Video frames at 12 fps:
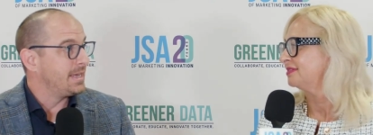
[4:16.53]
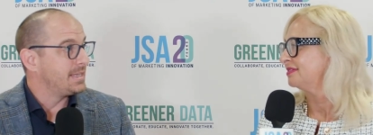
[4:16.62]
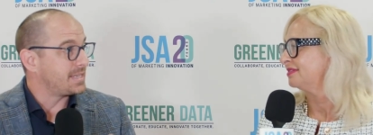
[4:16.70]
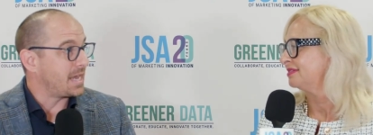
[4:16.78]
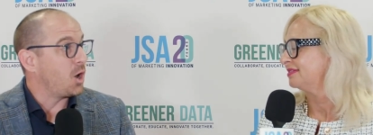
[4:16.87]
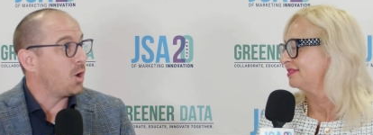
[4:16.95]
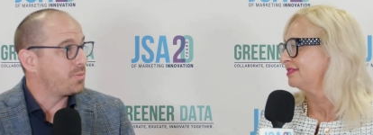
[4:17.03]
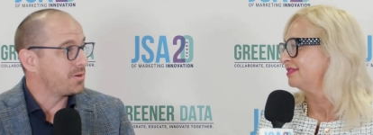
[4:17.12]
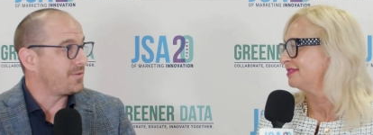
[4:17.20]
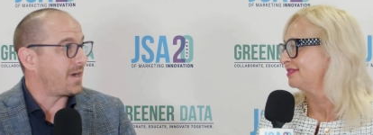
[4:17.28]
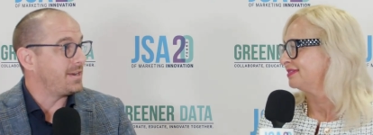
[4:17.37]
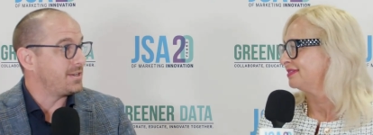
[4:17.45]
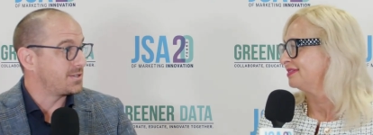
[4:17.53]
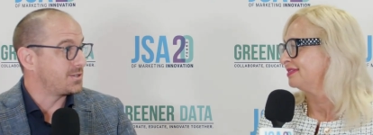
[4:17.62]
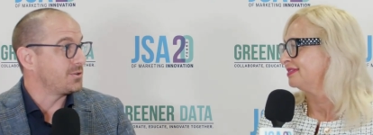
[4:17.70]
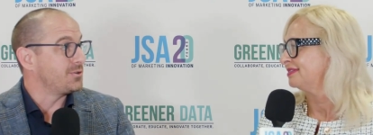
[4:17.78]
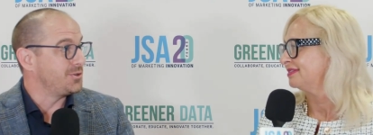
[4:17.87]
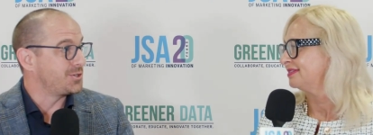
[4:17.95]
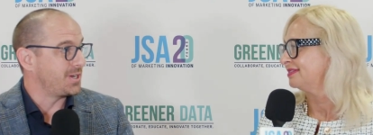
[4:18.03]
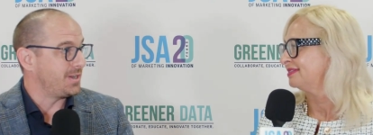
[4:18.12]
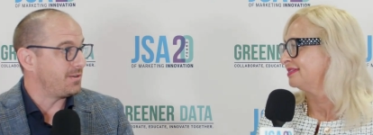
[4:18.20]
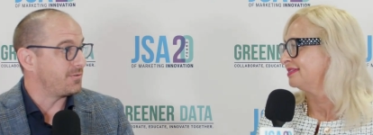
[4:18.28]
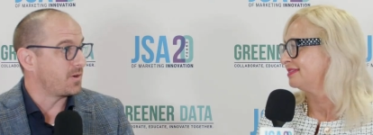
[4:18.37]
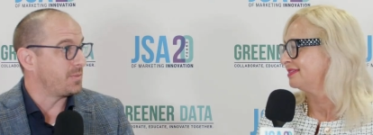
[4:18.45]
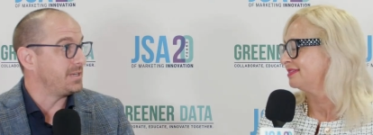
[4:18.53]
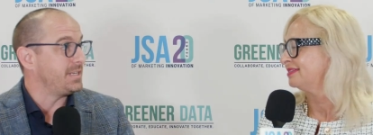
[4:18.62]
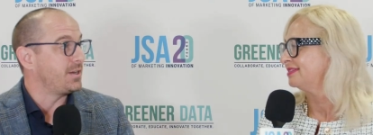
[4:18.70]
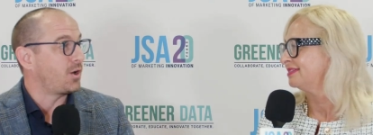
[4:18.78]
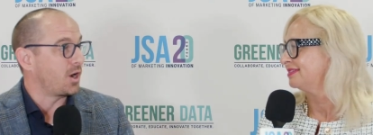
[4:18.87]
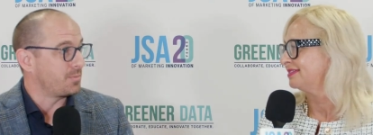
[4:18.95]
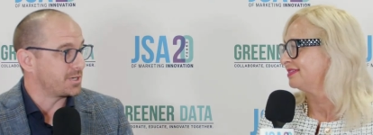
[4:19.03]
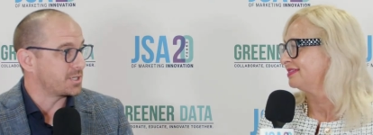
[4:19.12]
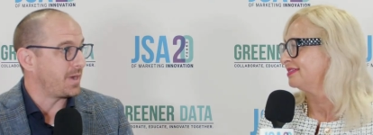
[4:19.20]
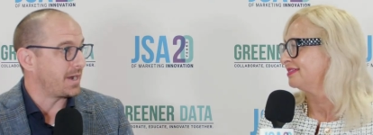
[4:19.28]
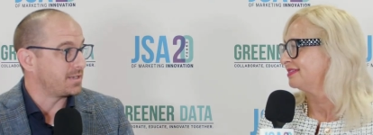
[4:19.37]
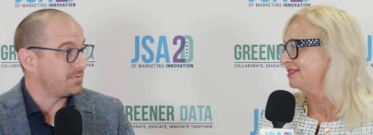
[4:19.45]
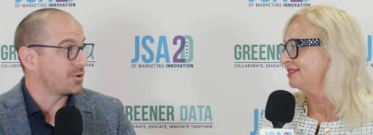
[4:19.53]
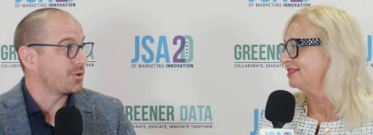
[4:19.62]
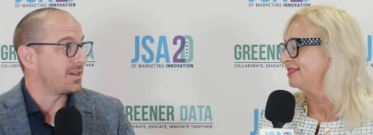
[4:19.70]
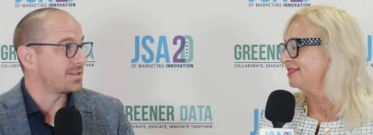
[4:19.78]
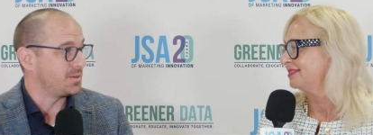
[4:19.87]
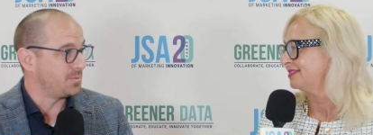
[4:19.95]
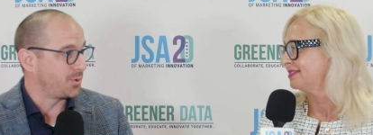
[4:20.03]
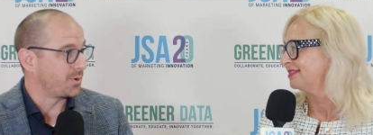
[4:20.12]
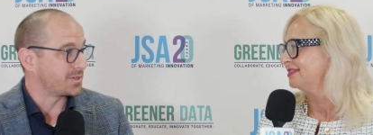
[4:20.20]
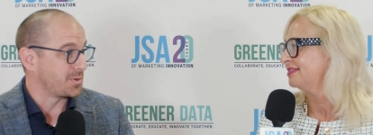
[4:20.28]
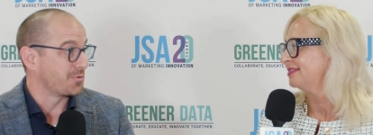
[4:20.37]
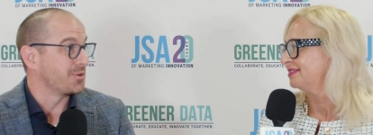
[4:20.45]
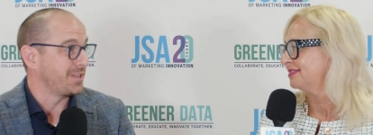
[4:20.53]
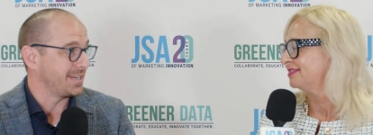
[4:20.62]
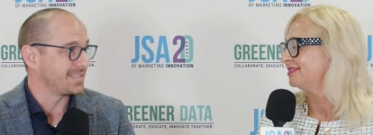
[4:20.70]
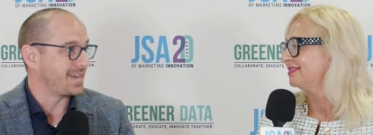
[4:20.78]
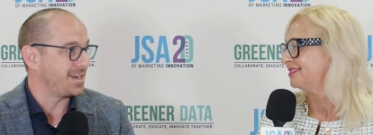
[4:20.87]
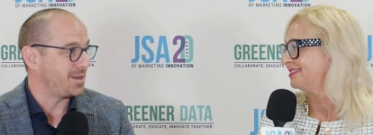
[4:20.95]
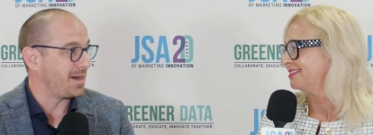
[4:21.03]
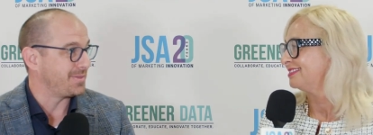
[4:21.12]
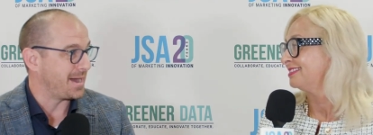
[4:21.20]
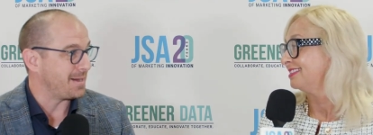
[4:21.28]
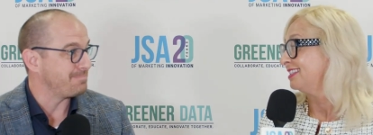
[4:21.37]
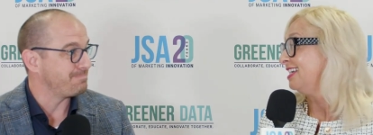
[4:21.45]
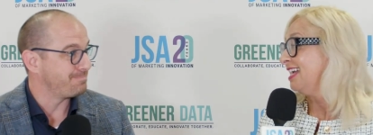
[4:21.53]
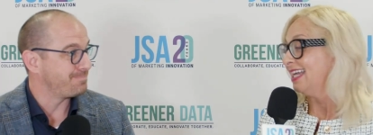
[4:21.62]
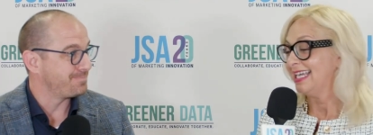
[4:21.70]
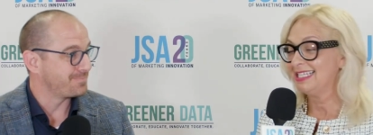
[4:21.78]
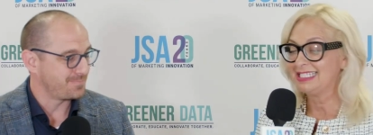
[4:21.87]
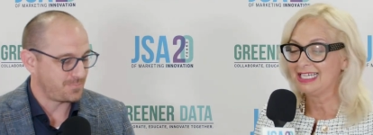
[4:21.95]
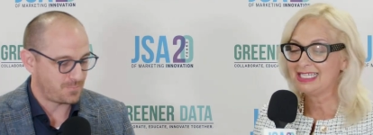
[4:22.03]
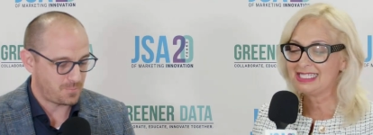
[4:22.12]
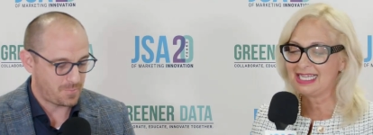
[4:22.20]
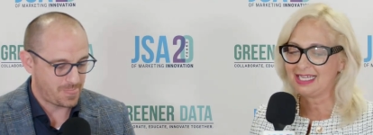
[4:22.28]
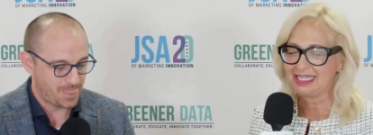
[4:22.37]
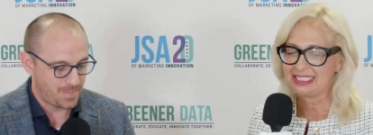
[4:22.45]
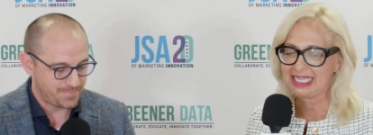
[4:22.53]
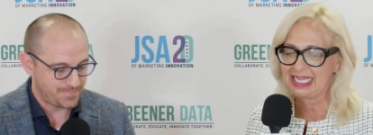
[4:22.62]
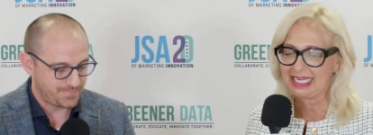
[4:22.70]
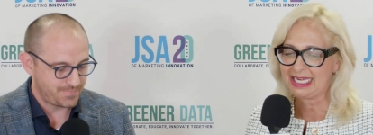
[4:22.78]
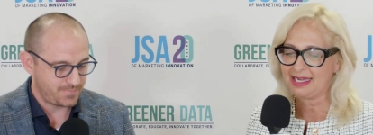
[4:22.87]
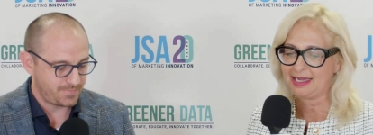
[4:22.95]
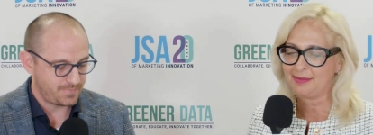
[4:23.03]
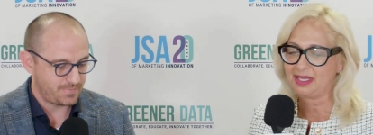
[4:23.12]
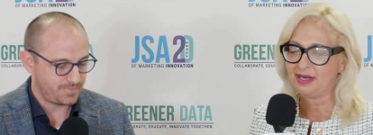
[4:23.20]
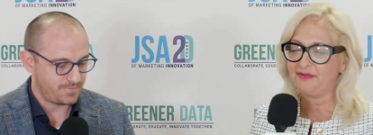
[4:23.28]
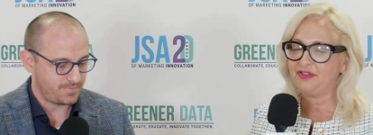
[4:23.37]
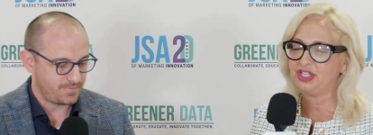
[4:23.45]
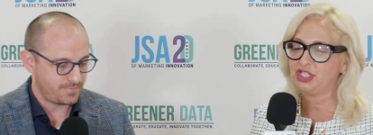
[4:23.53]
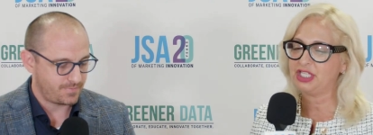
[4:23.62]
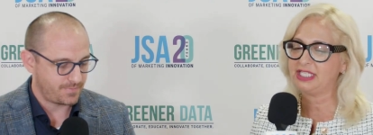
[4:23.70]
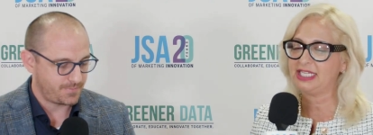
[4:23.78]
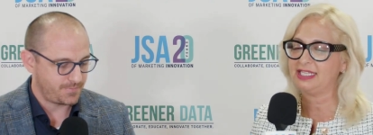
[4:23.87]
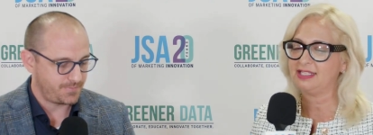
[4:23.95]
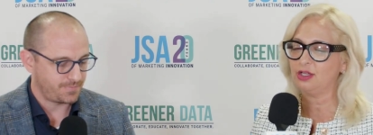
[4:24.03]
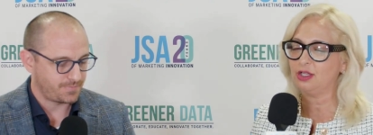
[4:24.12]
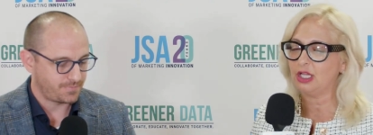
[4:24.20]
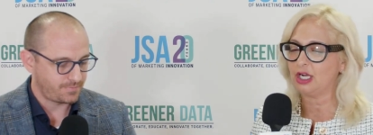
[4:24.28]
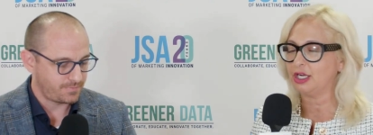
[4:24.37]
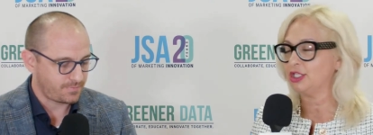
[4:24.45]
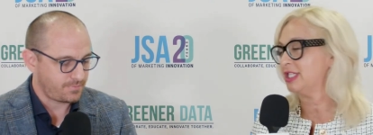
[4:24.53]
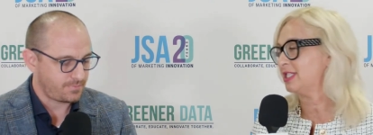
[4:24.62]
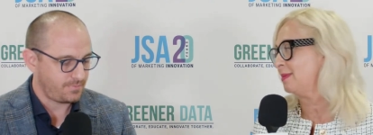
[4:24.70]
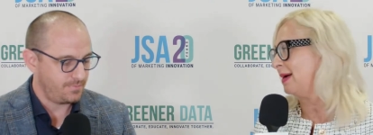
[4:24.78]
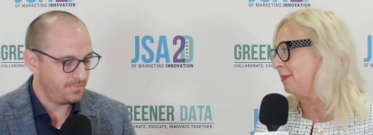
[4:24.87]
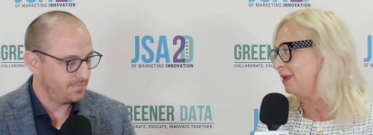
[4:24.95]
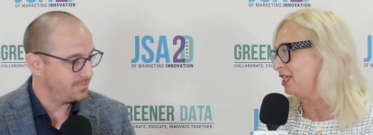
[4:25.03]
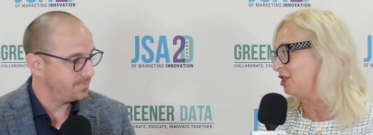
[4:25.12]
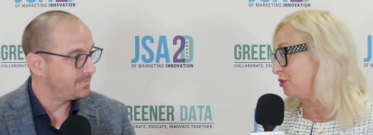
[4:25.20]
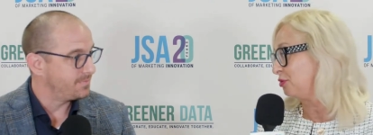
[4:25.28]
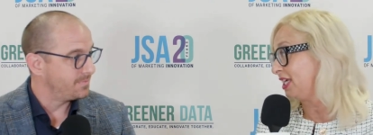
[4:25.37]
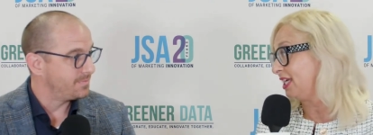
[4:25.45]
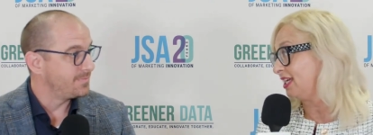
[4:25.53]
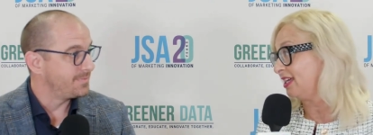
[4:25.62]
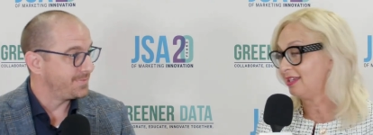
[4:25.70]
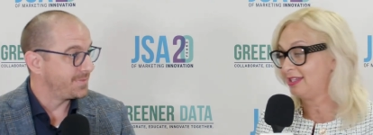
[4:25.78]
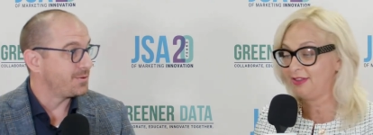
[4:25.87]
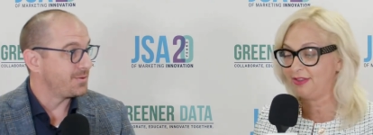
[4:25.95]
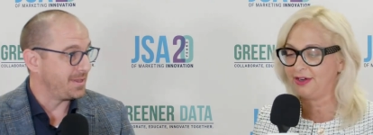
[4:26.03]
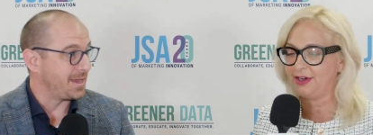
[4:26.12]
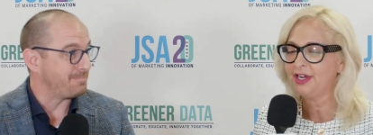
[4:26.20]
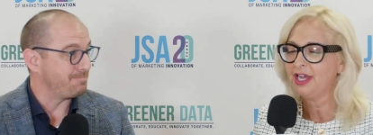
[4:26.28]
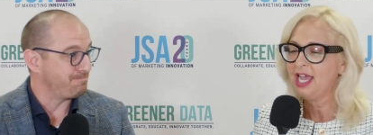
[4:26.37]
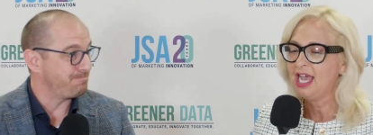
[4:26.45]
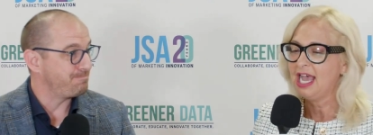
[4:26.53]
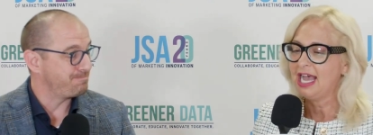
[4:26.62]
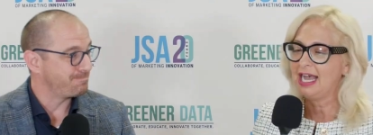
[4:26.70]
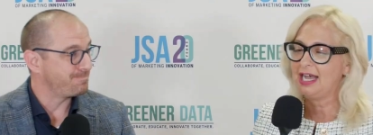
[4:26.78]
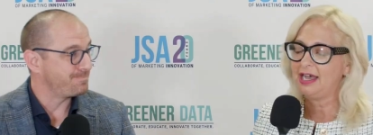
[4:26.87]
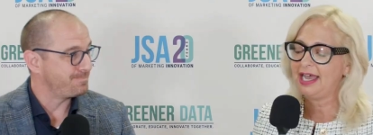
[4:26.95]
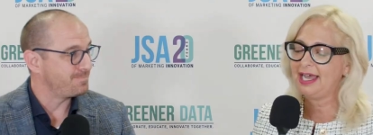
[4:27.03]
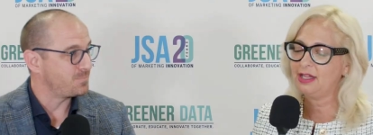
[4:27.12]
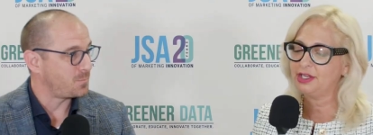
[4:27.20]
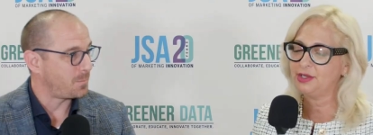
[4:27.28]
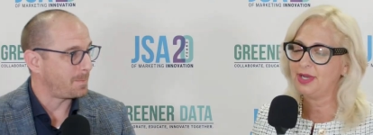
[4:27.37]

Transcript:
Speaker 1: to help provide a solution from a decarb perspective across the board. So we're really excited about that.
Speaker 2: It does sound exciting. I mean, efficiency is no longer just about PUE either. Yep. Uh, how are you